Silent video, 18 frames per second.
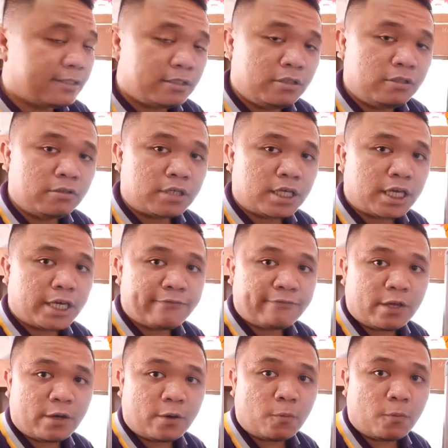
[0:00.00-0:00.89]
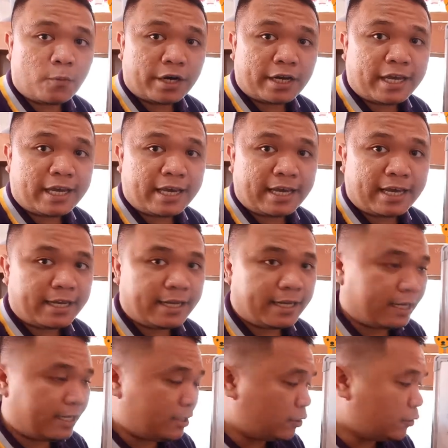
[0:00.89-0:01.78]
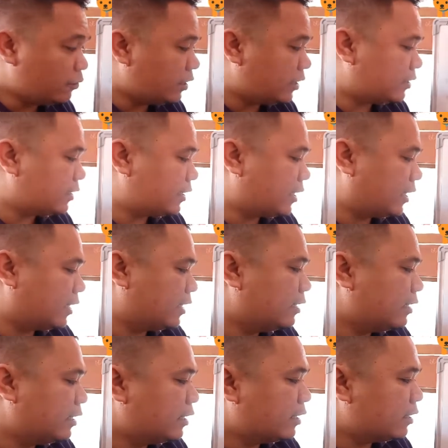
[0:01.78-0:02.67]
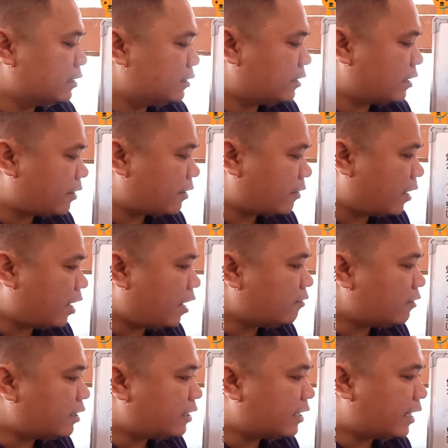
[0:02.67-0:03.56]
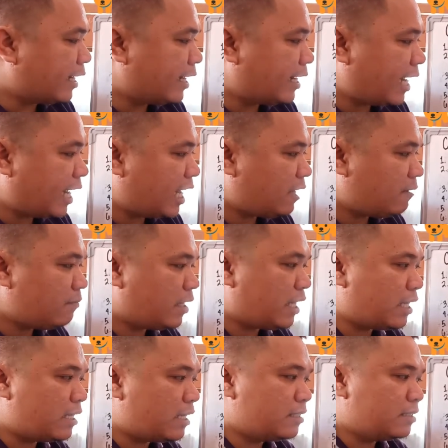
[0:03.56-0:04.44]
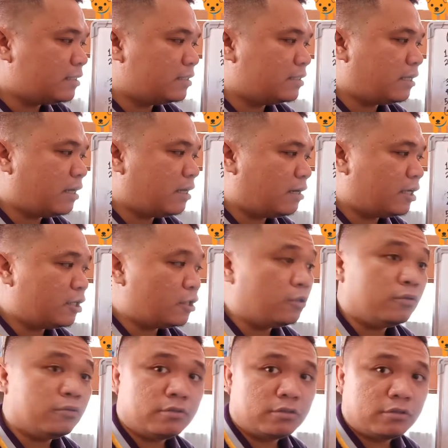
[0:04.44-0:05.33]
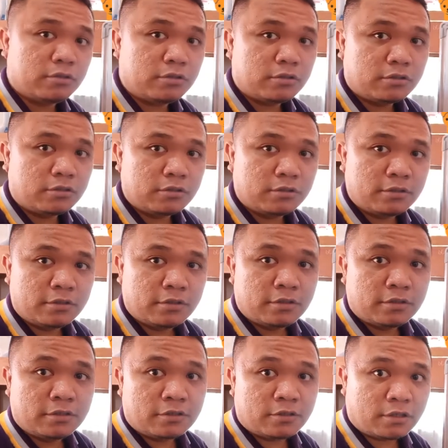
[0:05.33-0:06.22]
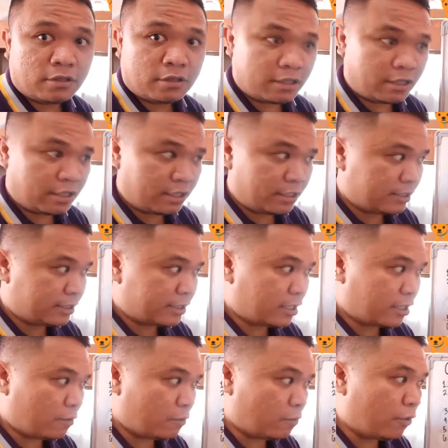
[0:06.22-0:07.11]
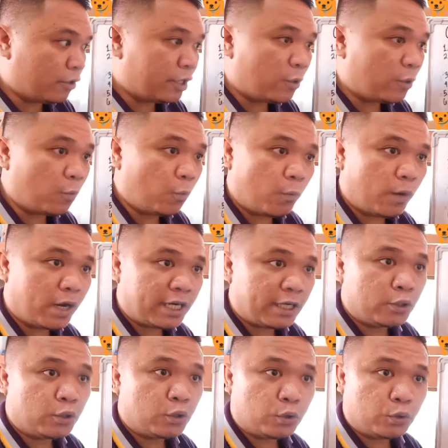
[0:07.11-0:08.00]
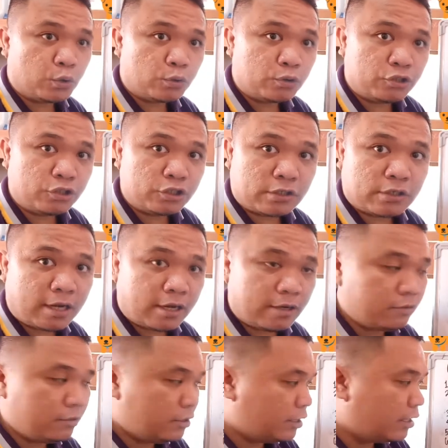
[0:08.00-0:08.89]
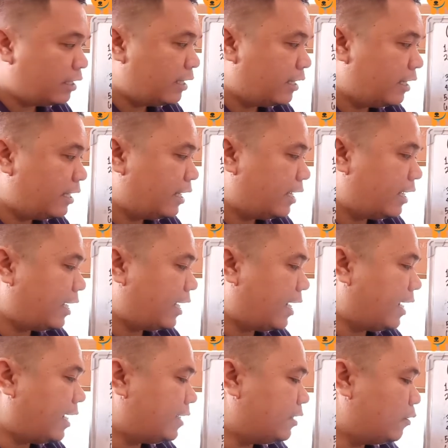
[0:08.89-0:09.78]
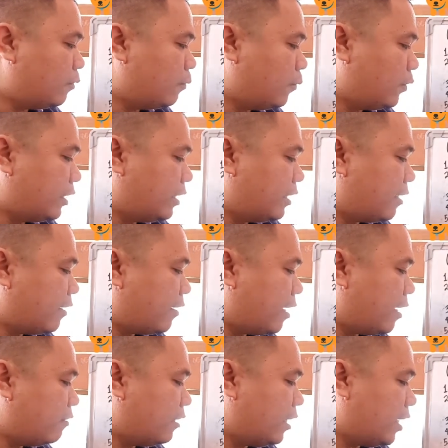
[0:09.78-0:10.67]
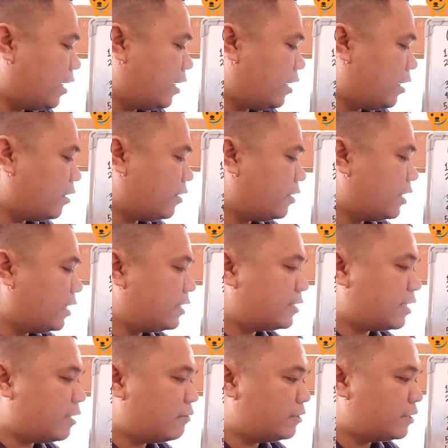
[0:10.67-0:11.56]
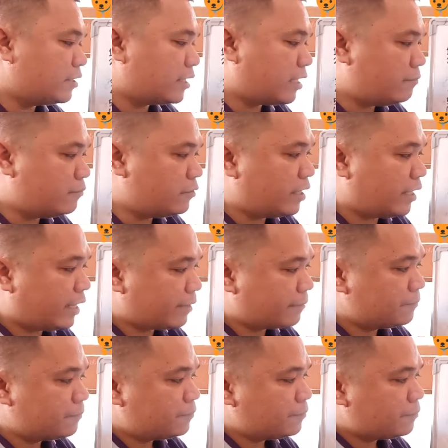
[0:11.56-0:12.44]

look if they are working in unity. The crowd at the game are huge. So there's only one huge crowd, and the word crowd here is our subject,